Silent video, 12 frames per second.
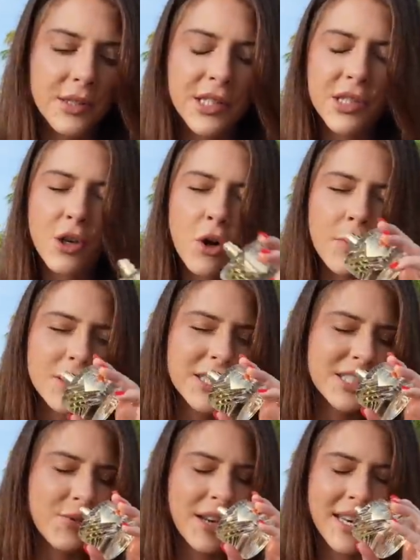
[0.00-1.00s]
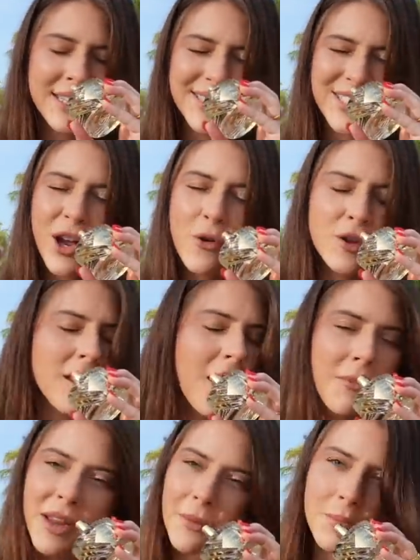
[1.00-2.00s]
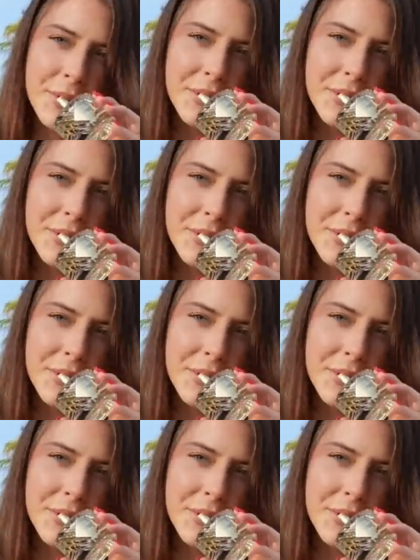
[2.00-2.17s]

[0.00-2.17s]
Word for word: so much sweetness, so yummy and